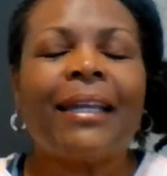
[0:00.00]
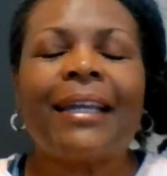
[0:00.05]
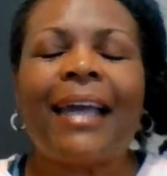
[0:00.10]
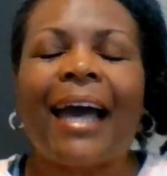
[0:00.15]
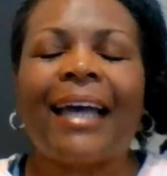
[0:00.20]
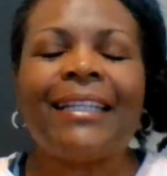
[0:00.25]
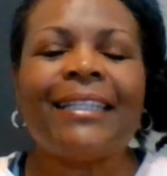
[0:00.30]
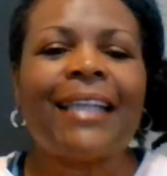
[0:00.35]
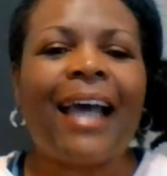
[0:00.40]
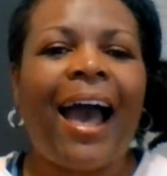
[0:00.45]

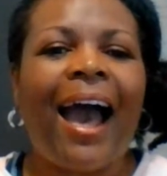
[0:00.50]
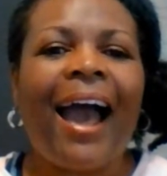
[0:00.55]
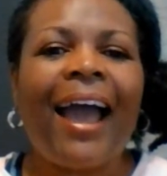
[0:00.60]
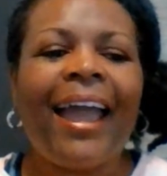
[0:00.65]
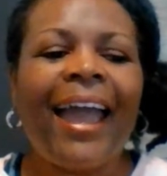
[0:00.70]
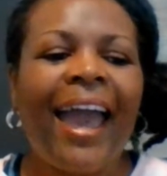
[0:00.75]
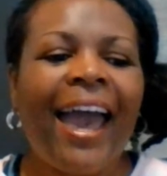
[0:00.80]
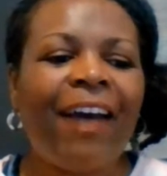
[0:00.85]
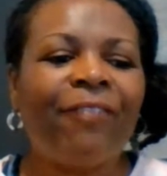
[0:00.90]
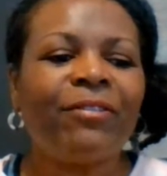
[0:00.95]
Guys, I
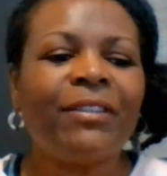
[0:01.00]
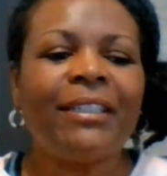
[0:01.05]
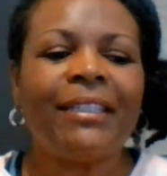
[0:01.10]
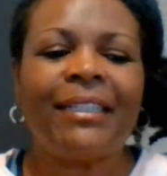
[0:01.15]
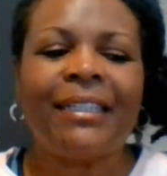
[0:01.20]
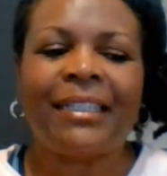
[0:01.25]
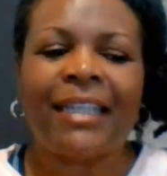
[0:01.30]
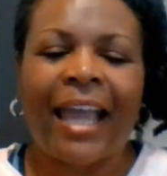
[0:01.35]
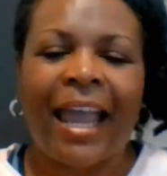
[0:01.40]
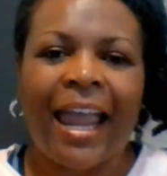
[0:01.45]
have to
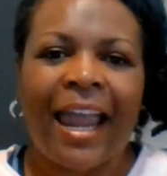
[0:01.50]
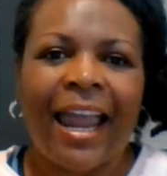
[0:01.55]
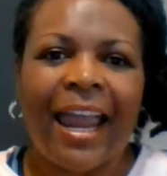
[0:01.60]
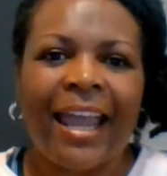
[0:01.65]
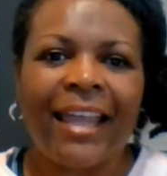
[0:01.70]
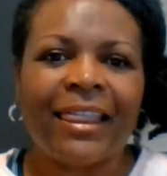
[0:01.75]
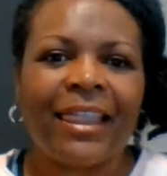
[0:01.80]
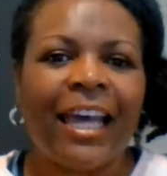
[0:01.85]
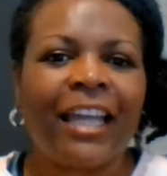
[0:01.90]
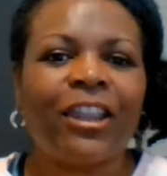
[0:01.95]

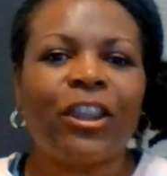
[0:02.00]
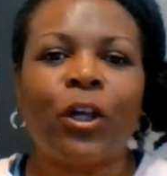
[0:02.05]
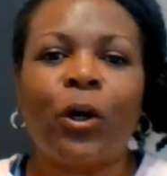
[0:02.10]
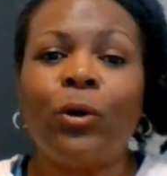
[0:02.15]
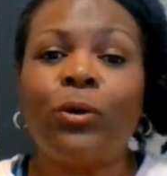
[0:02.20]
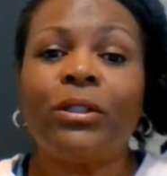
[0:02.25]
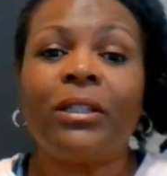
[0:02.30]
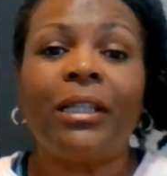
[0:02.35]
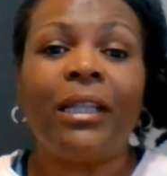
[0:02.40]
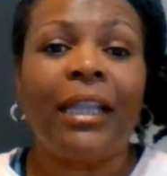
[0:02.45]
say that
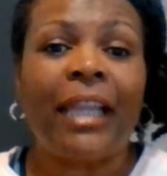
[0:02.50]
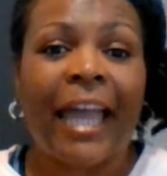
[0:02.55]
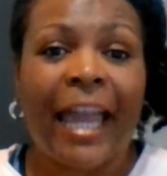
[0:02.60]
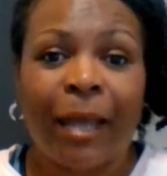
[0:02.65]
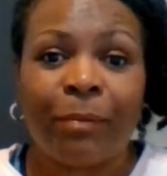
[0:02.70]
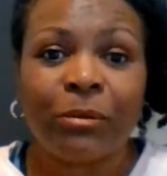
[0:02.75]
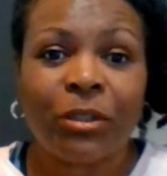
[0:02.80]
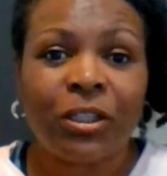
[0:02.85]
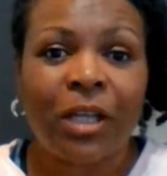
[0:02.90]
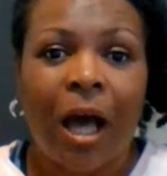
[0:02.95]
those
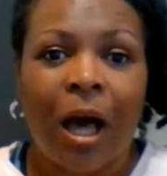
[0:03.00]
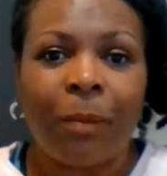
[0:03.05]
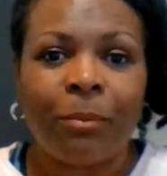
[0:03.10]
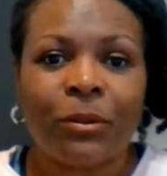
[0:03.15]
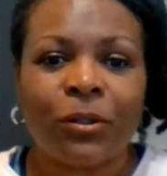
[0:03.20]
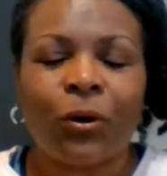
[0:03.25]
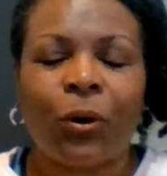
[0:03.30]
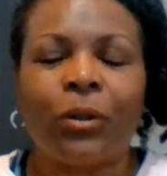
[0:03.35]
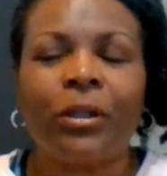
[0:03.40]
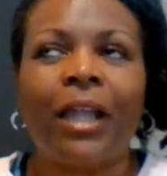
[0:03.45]
lamb
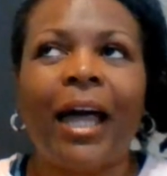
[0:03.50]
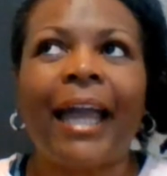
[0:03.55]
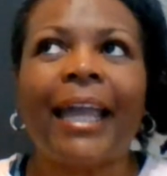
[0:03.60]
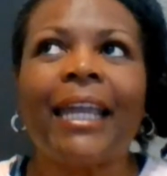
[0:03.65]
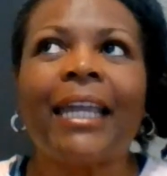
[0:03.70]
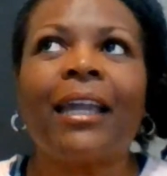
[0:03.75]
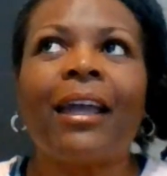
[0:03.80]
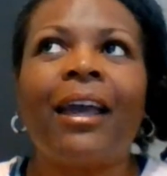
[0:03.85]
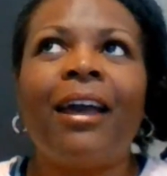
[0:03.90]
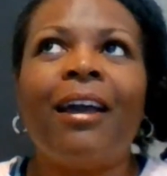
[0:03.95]
chops are
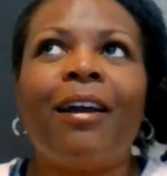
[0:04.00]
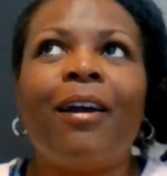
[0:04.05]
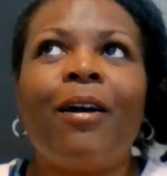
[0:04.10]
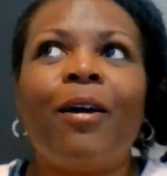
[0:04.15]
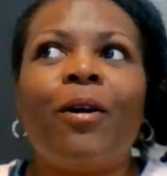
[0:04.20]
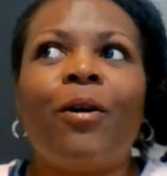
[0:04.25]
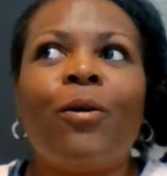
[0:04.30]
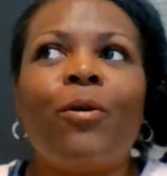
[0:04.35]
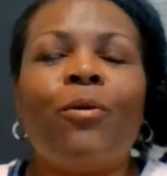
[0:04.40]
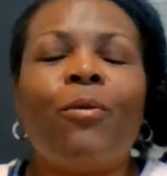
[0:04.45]
like
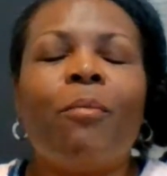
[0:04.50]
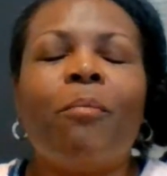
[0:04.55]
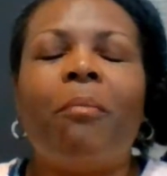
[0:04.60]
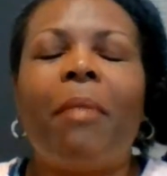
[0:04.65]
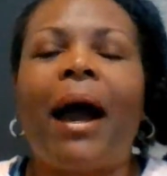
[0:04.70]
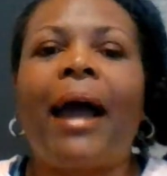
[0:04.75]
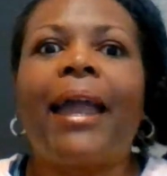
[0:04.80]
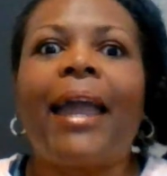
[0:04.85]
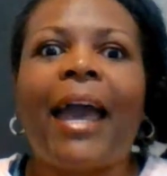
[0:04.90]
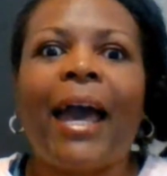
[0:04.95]

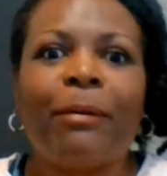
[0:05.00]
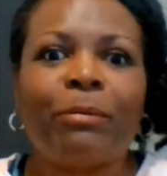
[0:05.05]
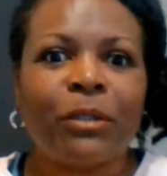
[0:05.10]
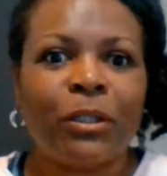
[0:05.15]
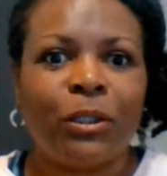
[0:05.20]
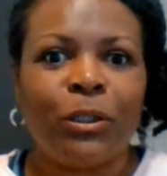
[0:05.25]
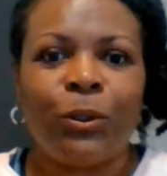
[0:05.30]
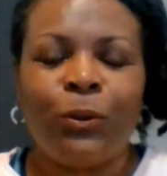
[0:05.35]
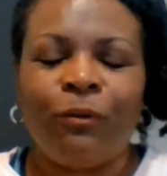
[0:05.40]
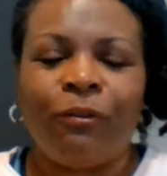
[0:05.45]
my
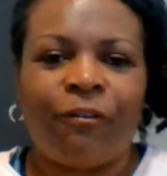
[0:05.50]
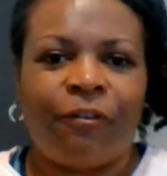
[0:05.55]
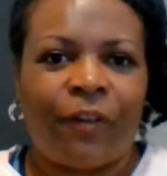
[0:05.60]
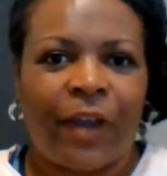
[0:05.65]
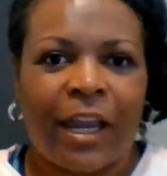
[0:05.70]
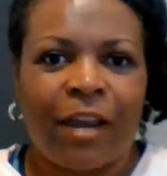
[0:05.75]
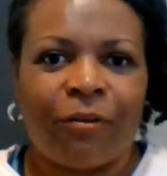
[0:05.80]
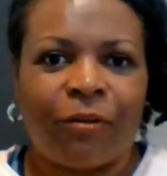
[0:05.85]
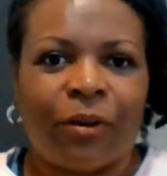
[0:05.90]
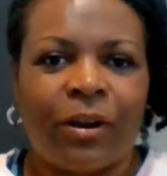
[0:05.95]
absolute
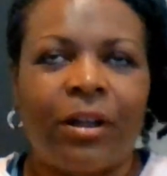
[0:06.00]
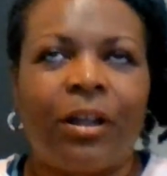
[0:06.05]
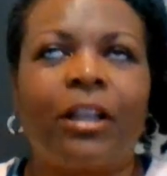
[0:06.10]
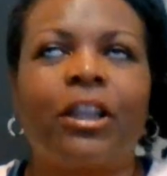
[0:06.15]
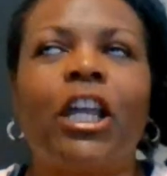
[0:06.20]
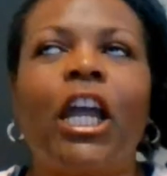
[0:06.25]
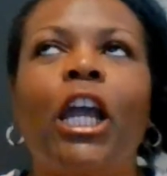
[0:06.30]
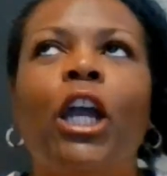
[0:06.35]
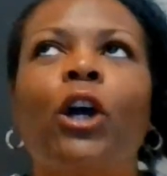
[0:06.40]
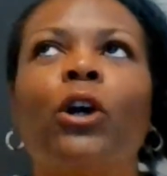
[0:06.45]
favorite.
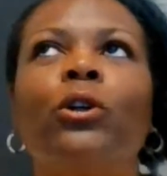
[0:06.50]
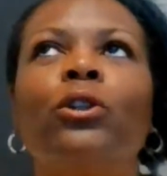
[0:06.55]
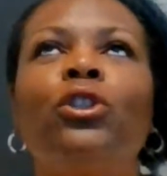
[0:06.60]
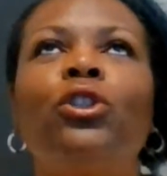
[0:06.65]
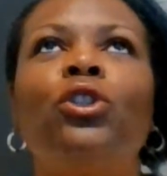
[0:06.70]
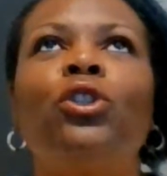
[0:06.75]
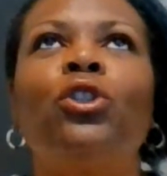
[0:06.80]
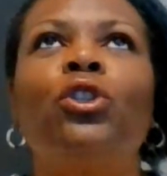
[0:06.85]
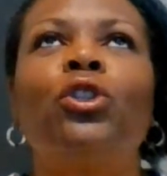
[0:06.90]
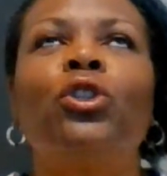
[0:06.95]
They are
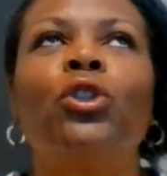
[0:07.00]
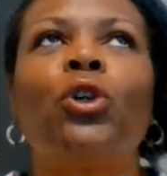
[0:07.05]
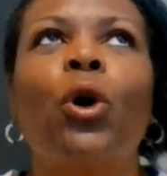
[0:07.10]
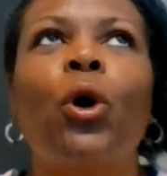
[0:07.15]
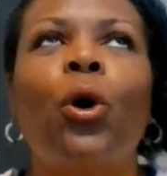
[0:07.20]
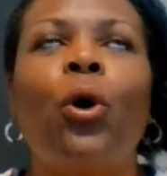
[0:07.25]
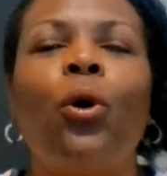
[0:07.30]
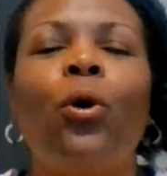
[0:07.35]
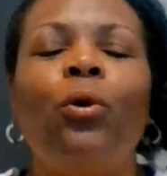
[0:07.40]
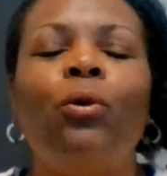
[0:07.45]

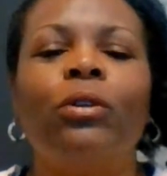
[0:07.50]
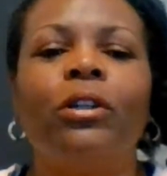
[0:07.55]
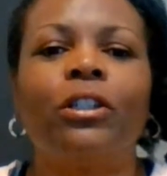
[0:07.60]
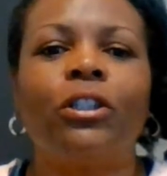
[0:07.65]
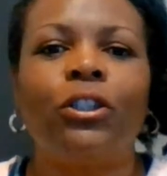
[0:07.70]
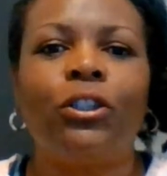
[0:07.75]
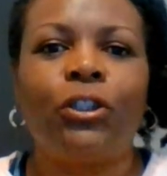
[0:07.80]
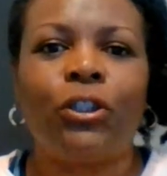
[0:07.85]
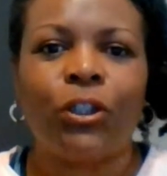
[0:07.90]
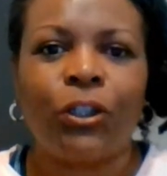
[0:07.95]
so
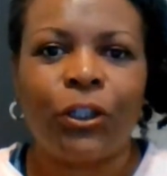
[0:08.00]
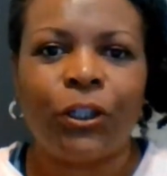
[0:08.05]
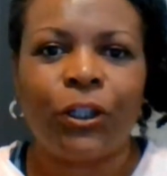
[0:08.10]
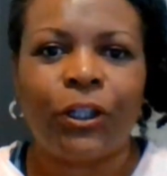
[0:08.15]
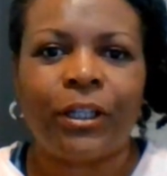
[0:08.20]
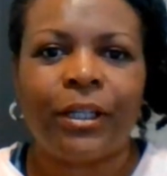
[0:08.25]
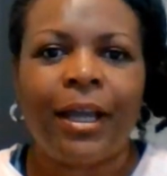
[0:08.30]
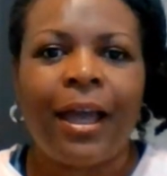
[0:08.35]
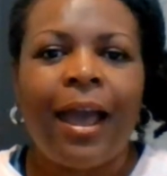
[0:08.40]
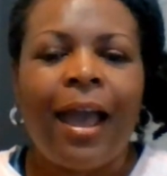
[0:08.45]

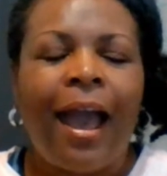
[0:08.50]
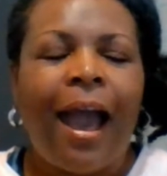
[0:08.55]
good.